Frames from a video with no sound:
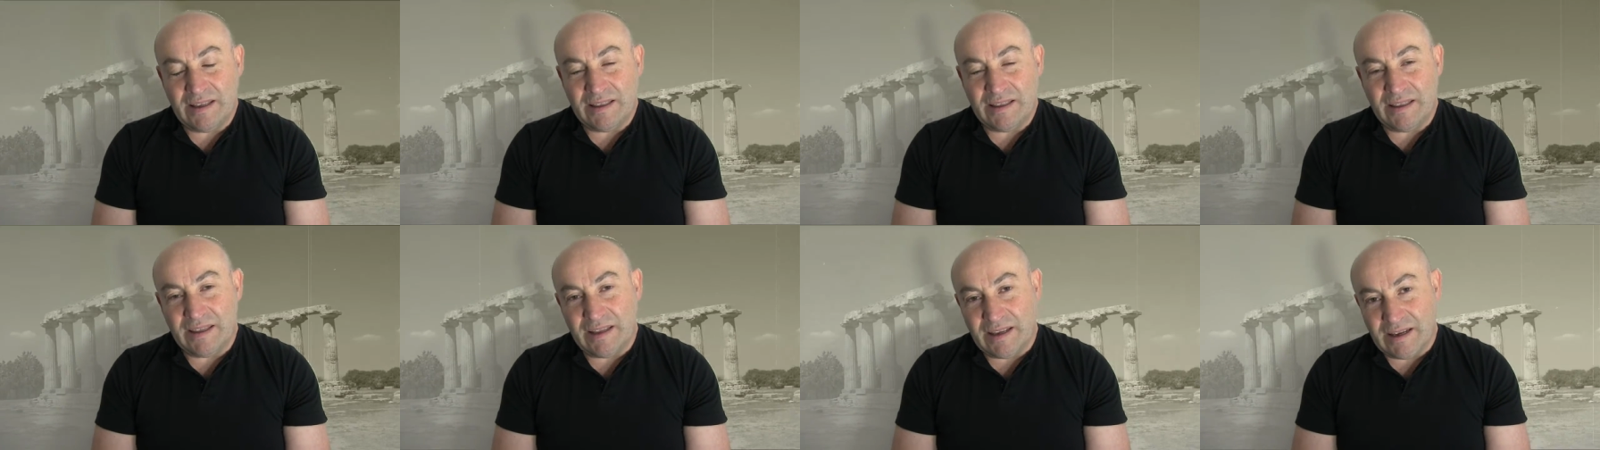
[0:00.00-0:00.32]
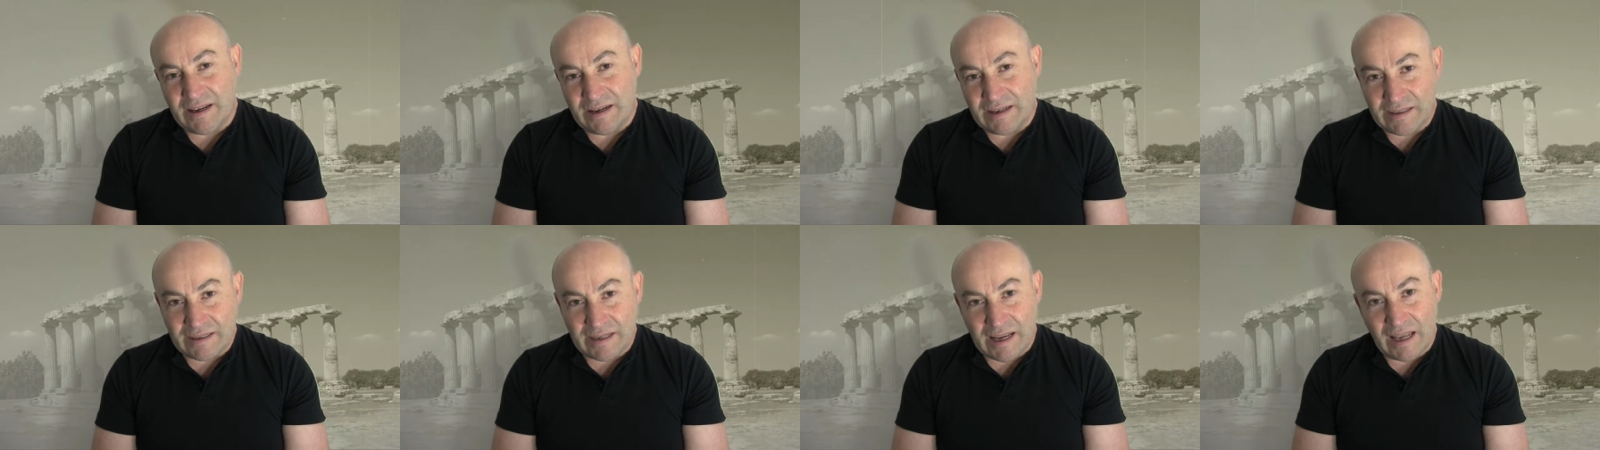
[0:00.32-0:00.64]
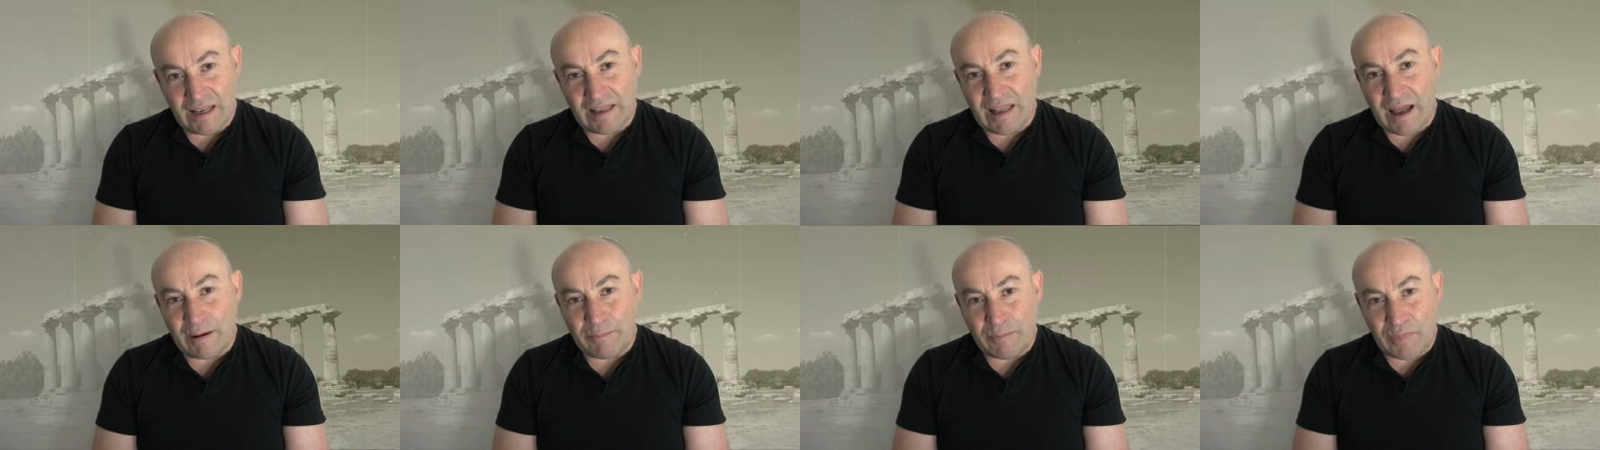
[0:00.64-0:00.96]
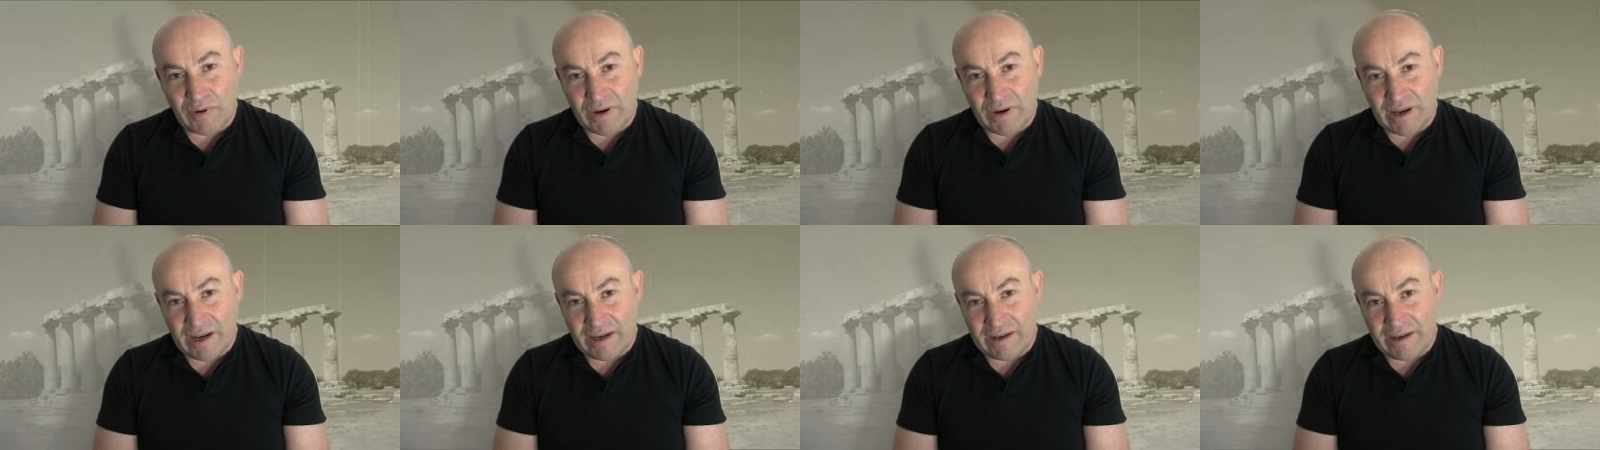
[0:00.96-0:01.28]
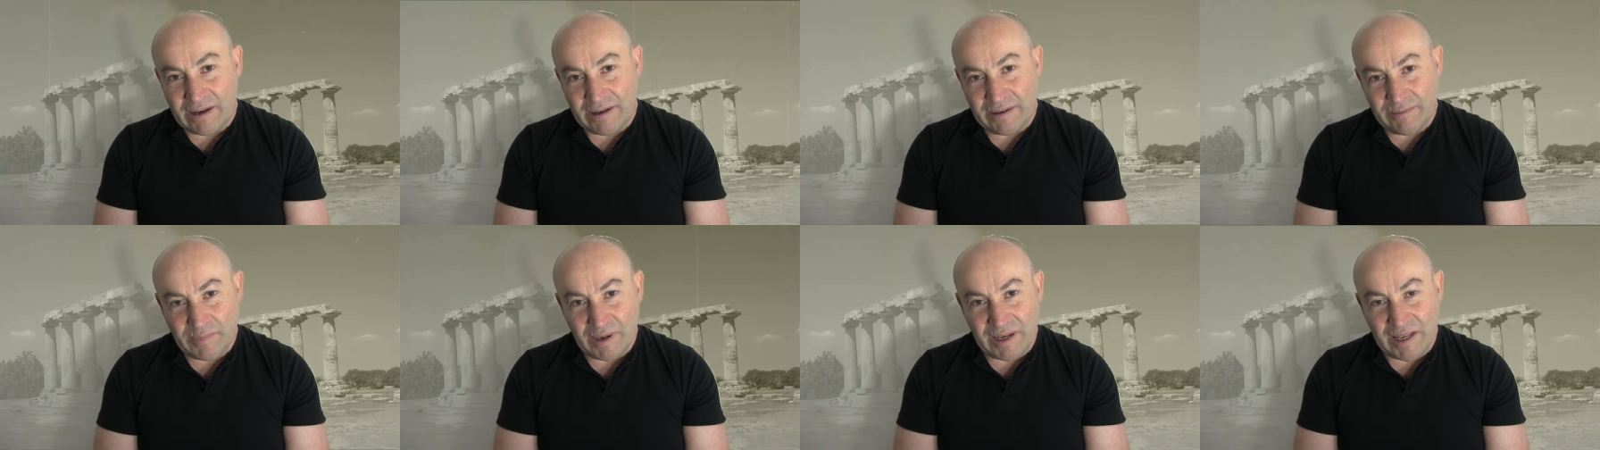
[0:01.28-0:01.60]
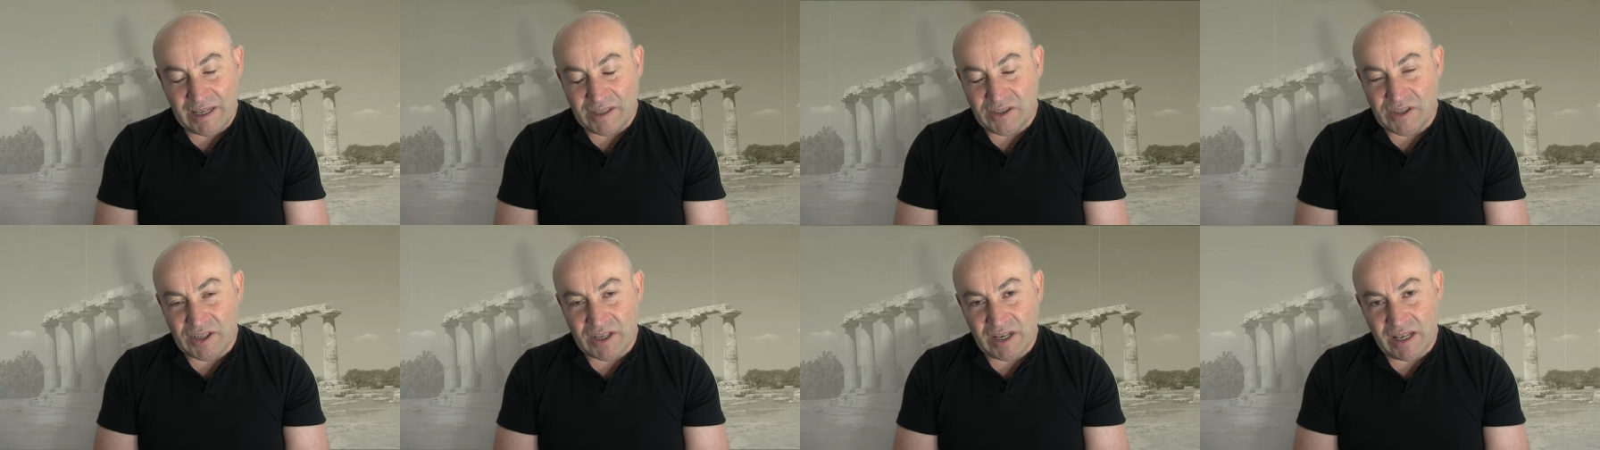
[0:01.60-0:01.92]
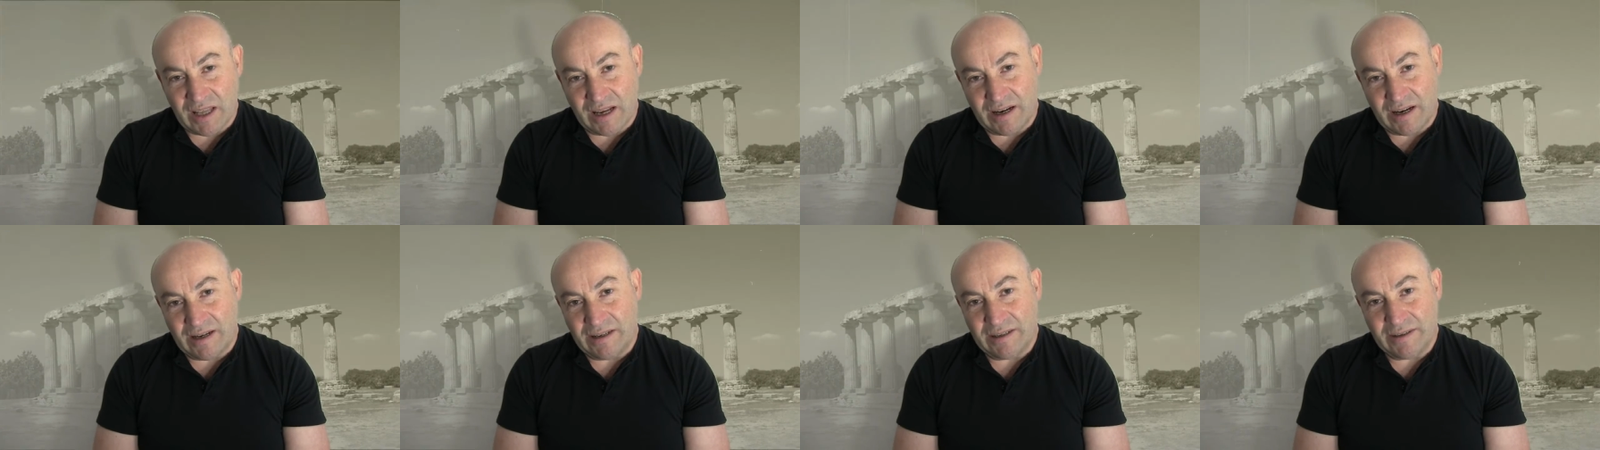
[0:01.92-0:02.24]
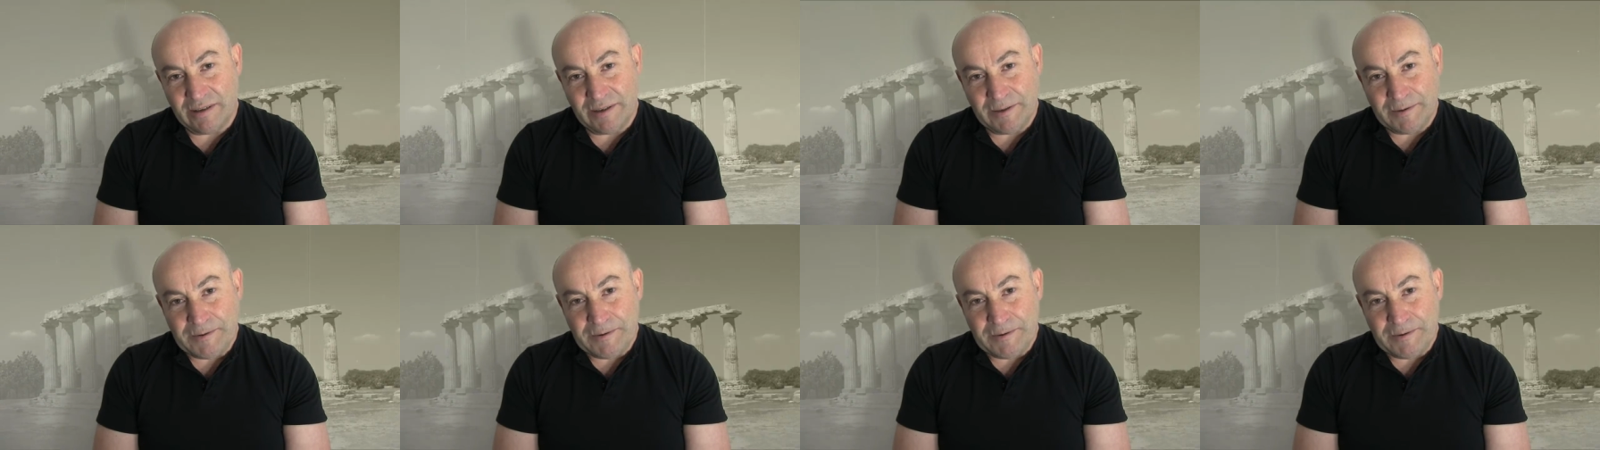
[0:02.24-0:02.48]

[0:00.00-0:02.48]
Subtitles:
the Calabrian peninsula